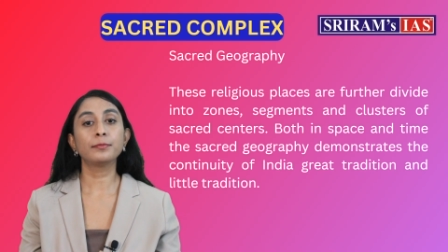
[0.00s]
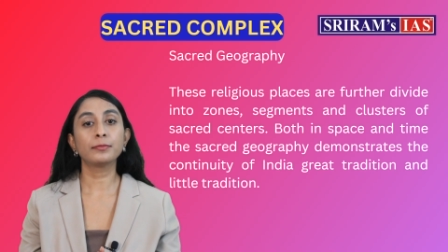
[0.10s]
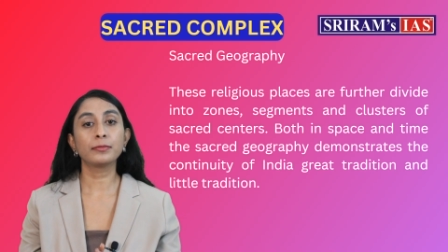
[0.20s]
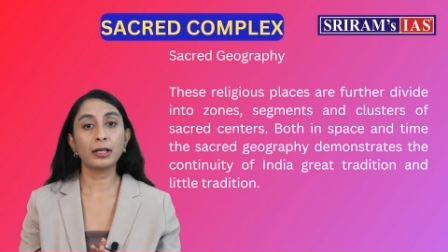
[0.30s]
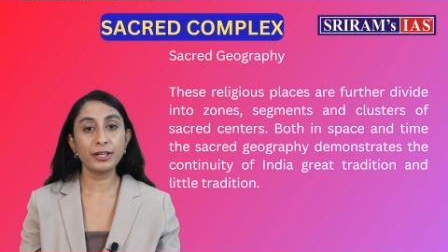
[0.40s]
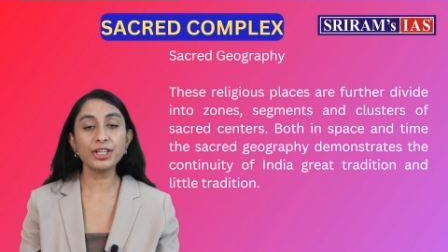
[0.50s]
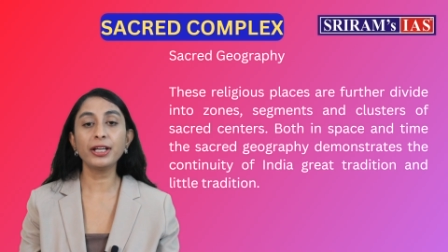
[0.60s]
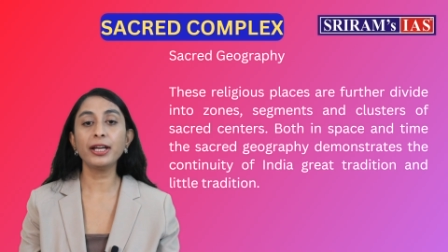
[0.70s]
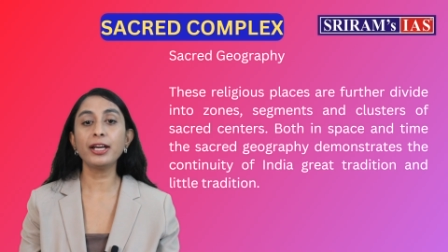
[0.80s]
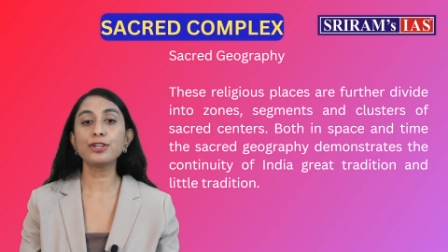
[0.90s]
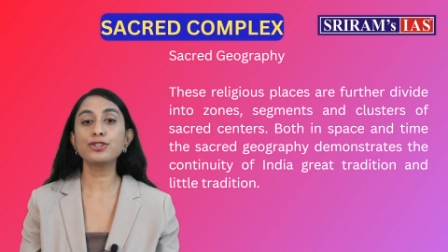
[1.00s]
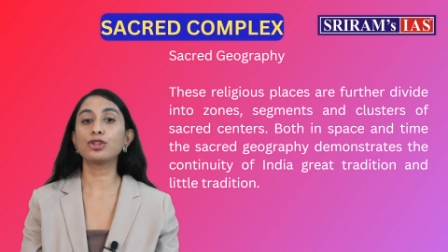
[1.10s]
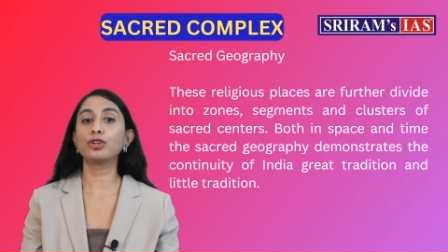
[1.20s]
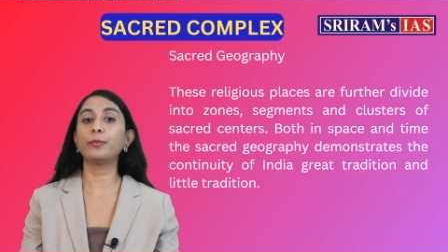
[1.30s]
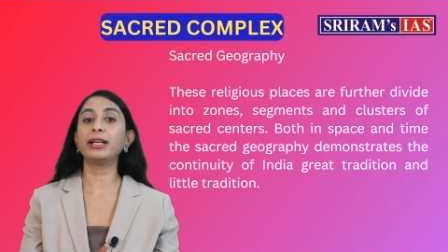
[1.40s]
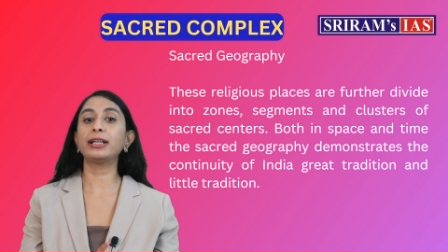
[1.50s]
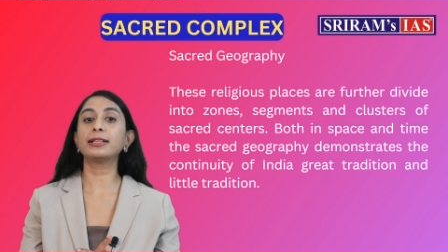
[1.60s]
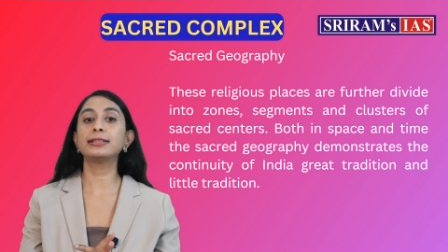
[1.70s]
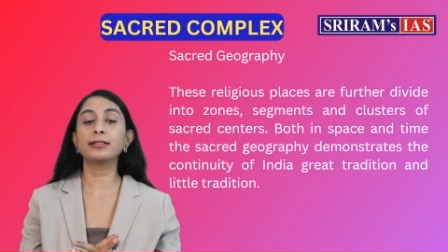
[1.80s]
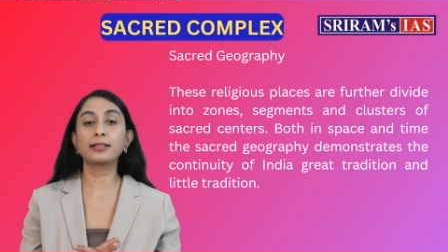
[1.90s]
Rishikesh, or you might
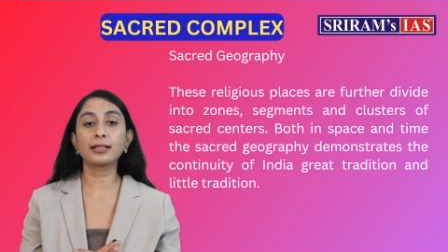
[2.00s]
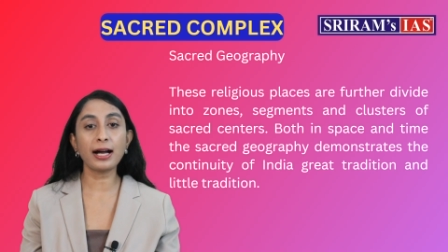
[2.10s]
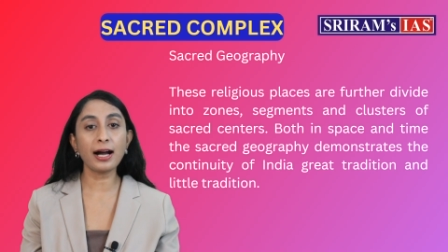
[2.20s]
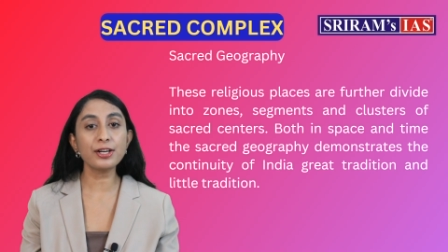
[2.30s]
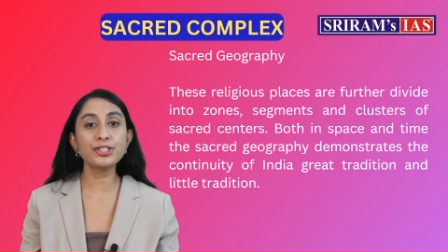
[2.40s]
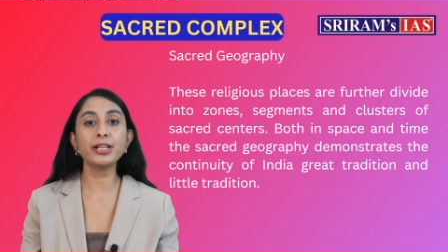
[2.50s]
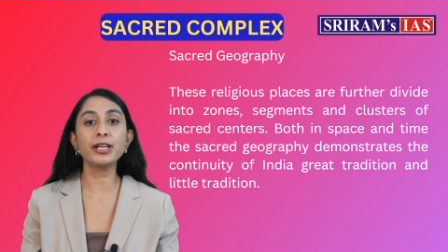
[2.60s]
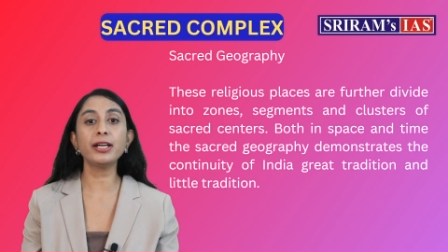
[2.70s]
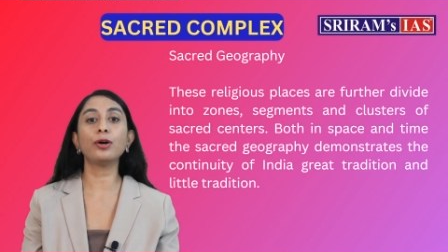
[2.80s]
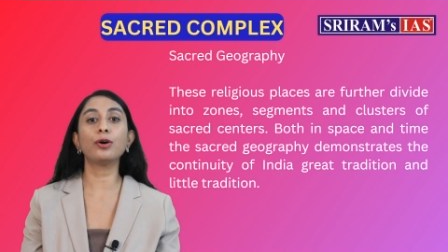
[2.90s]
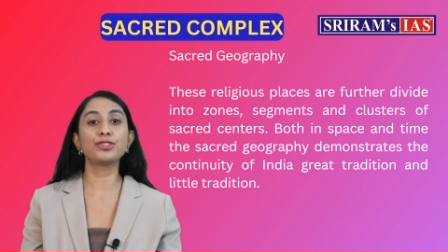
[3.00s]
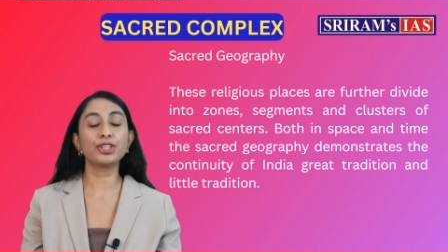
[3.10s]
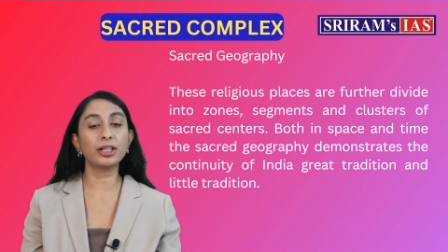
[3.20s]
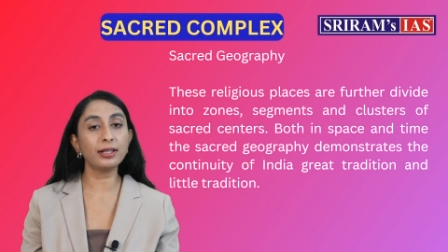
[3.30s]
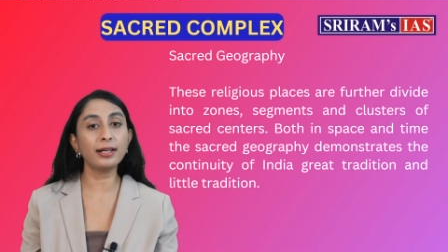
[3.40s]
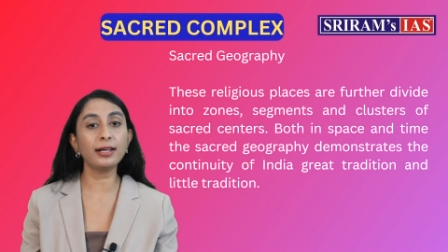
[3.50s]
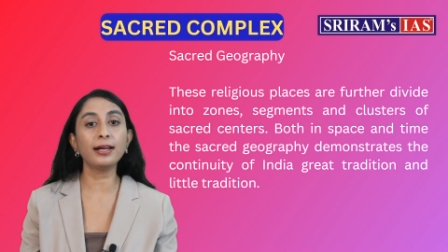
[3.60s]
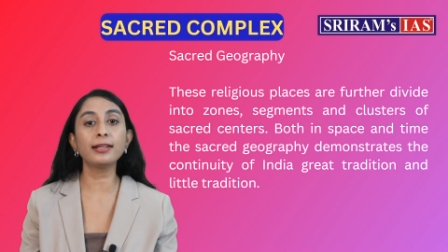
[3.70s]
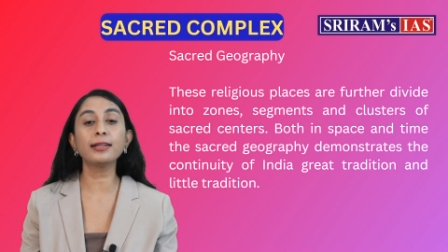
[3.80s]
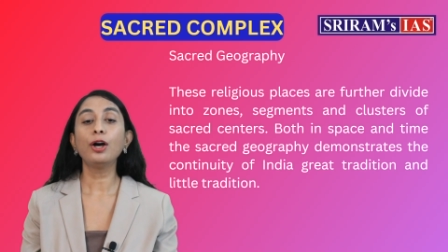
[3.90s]
consider Kashi or Jagannath,
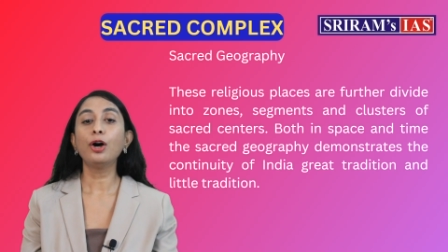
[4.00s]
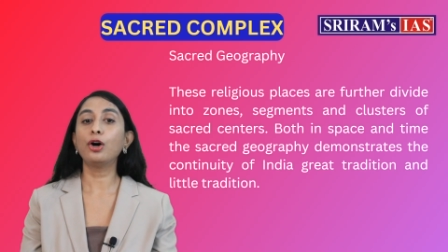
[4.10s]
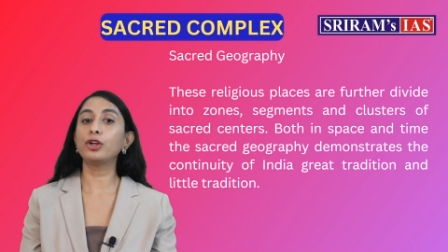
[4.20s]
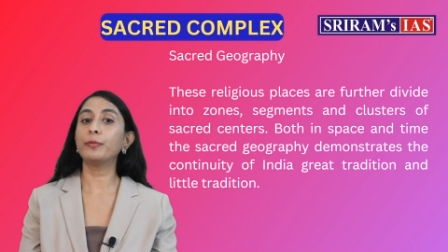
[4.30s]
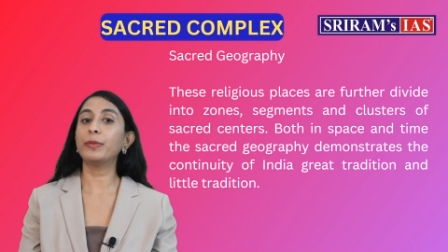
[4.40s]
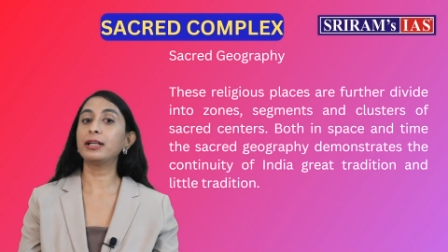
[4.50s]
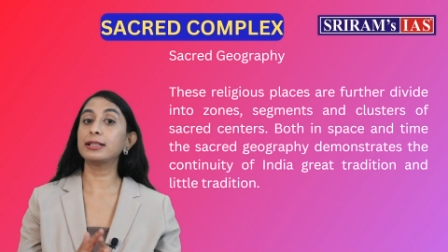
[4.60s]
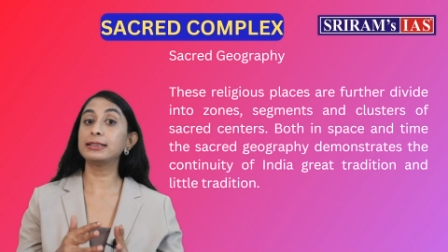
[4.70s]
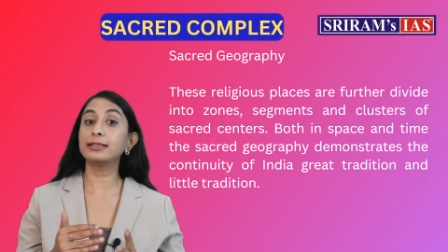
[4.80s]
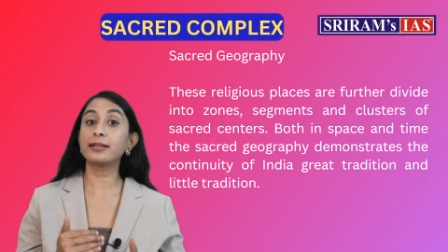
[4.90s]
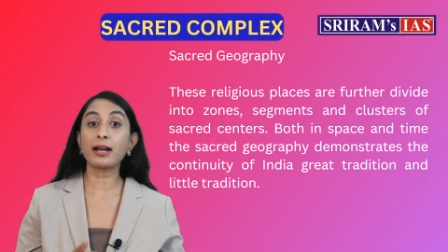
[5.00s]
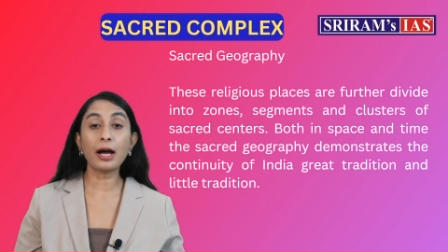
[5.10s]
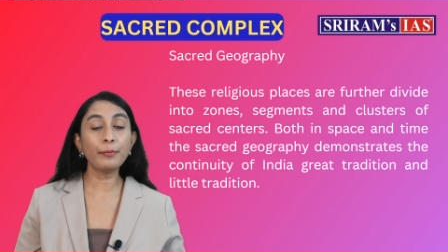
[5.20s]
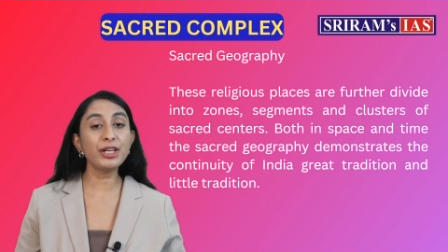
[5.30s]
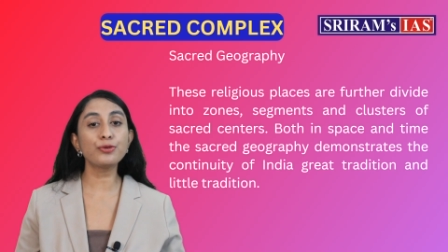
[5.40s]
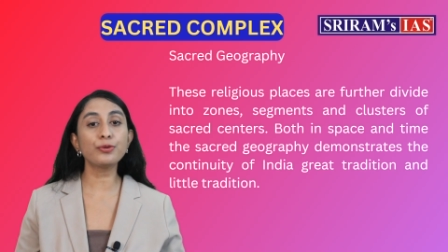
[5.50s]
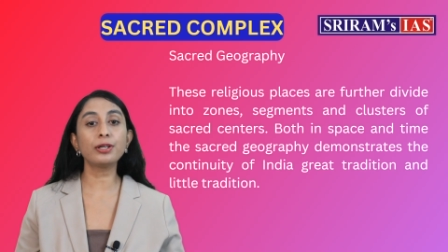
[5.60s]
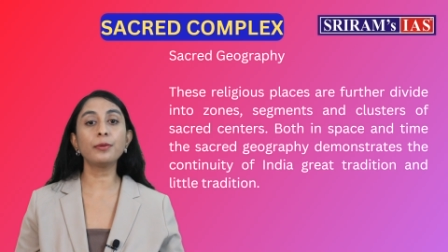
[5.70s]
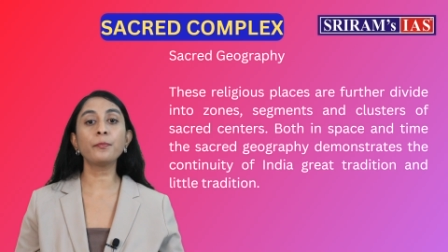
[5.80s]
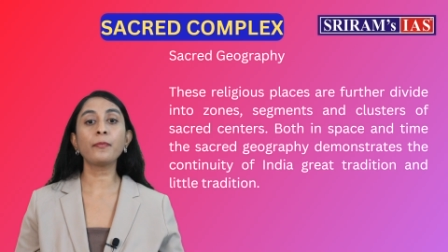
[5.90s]
or you might consider
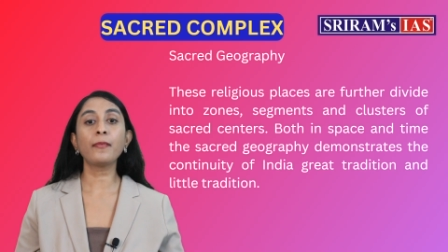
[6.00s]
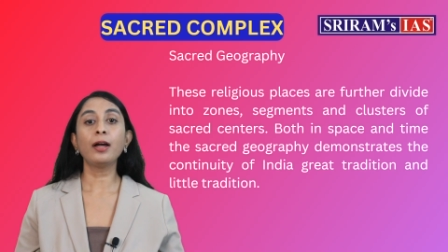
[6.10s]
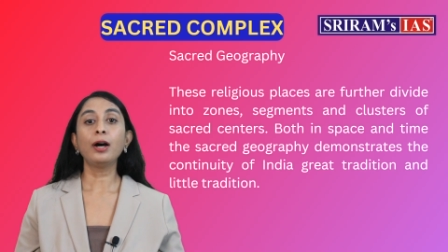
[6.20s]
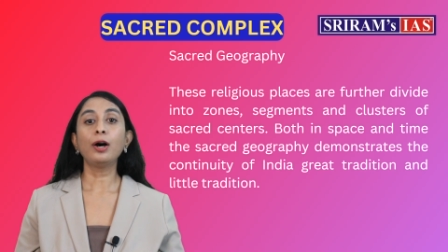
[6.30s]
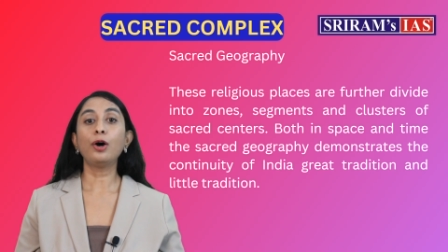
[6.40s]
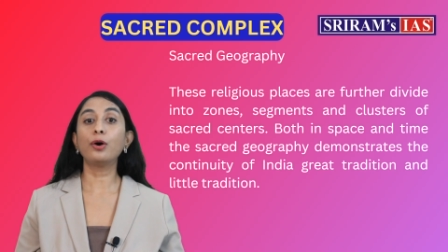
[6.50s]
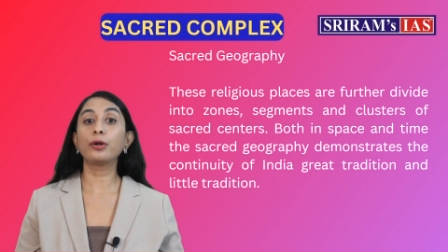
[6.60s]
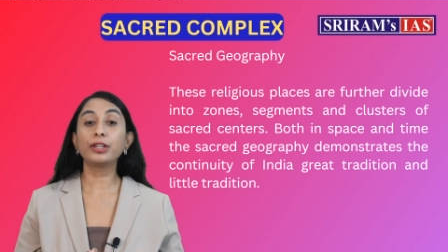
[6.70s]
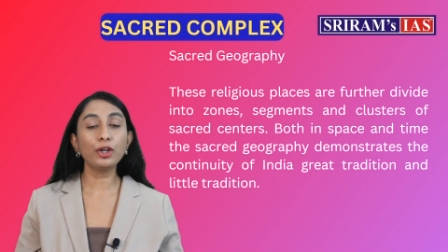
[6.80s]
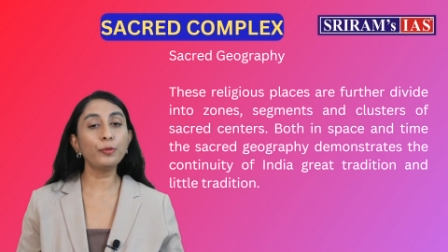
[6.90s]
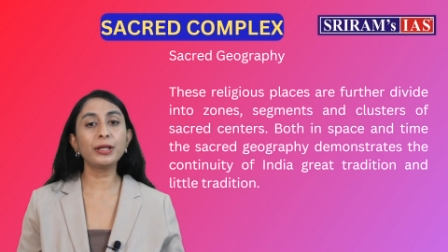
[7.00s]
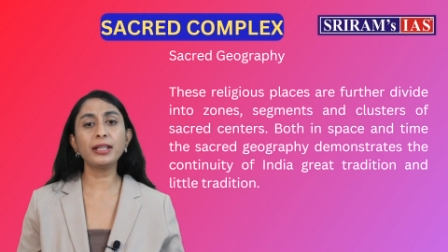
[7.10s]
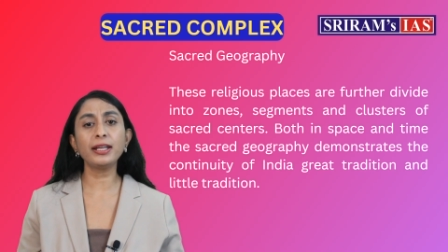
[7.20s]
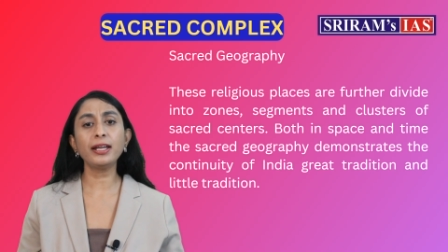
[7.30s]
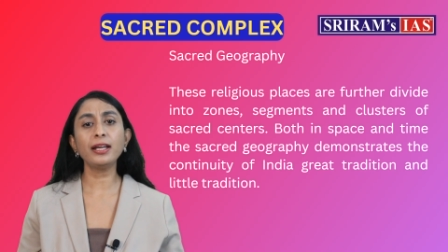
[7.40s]
Rameshwaram or Tirupati.